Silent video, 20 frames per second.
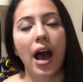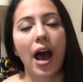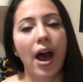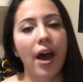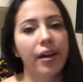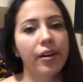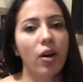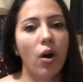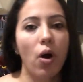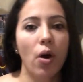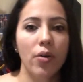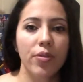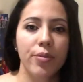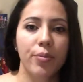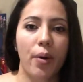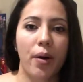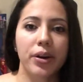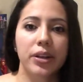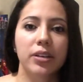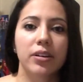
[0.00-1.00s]
had all the
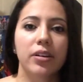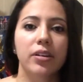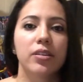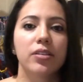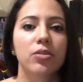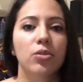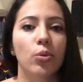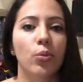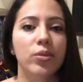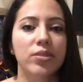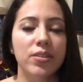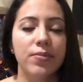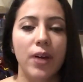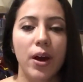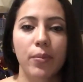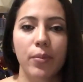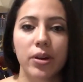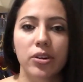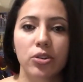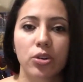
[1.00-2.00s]
body done, so once I've
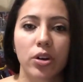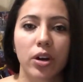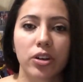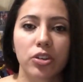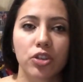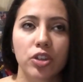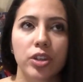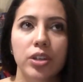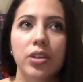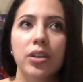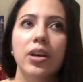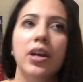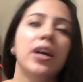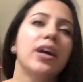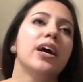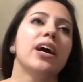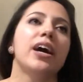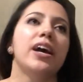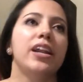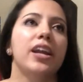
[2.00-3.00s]
had my introduction
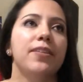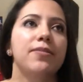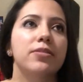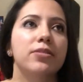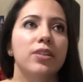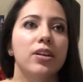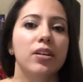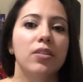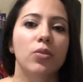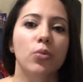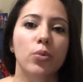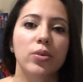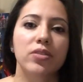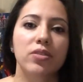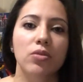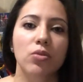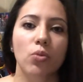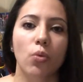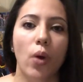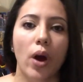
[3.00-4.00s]
and I've stated the
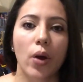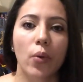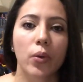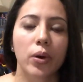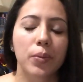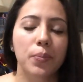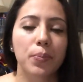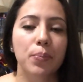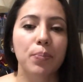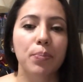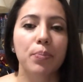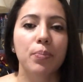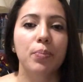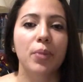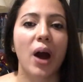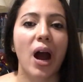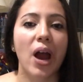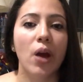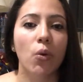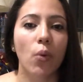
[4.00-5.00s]
reasons why would
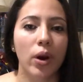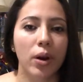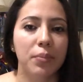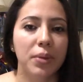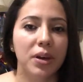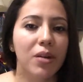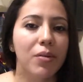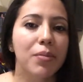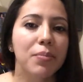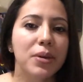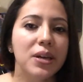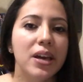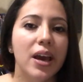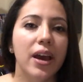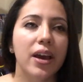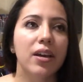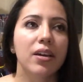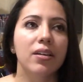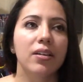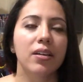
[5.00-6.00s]
I want to become a
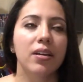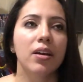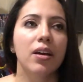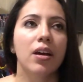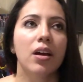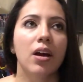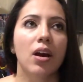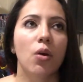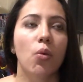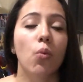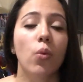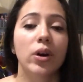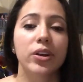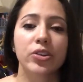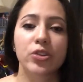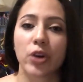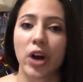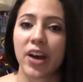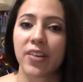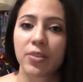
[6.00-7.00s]
PA, what
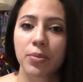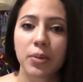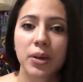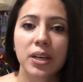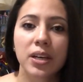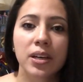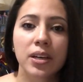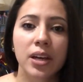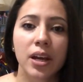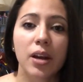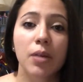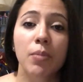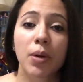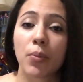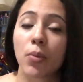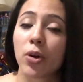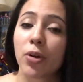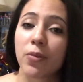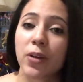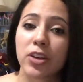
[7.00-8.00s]
drives me and my
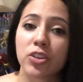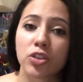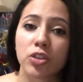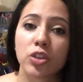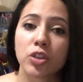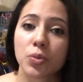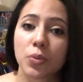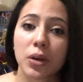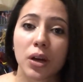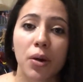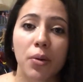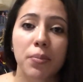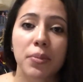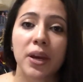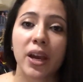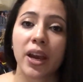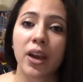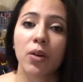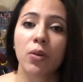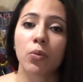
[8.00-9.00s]
motivation to become a
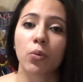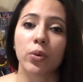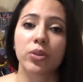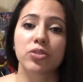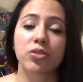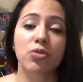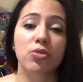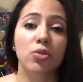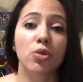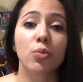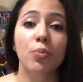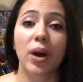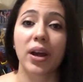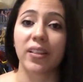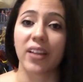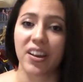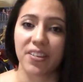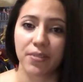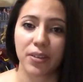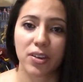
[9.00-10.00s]
PA, which is through my
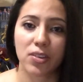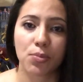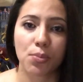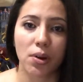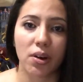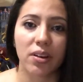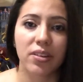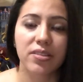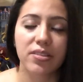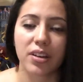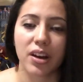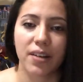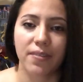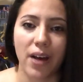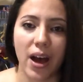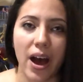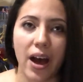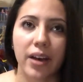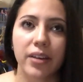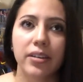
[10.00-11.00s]
life experience that I've
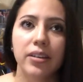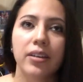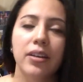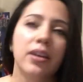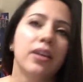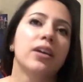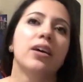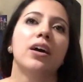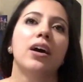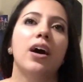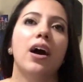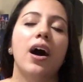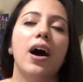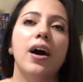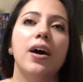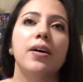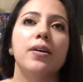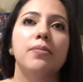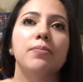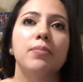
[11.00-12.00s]
had,
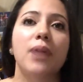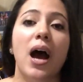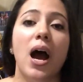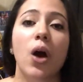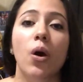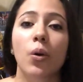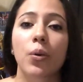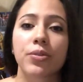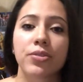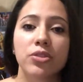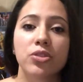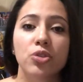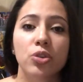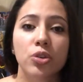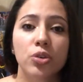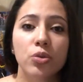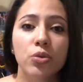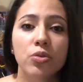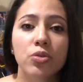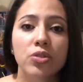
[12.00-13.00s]
how I was
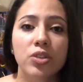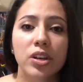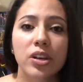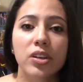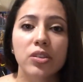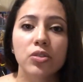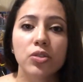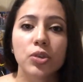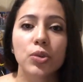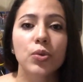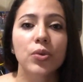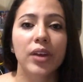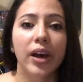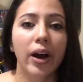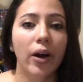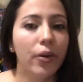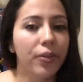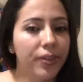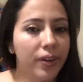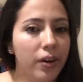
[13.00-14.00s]
introduced into the
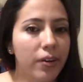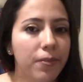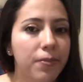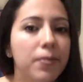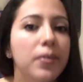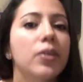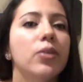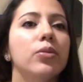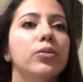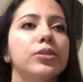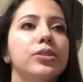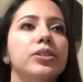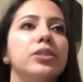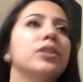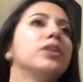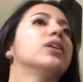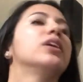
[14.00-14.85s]
healthcare field,